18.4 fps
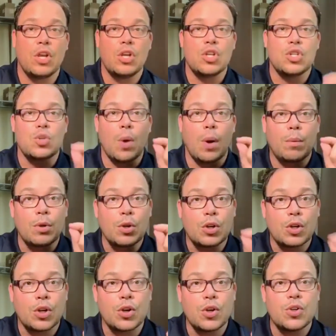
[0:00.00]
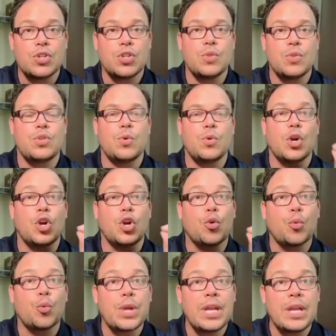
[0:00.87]
So I want to encourage you to
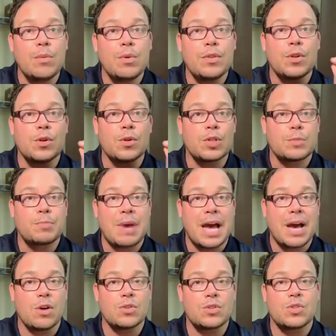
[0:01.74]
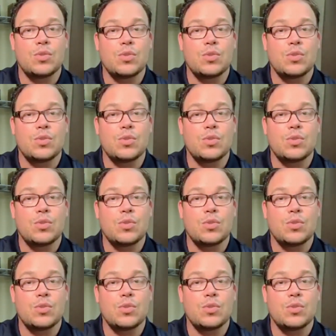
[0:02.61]
agree with your spouse,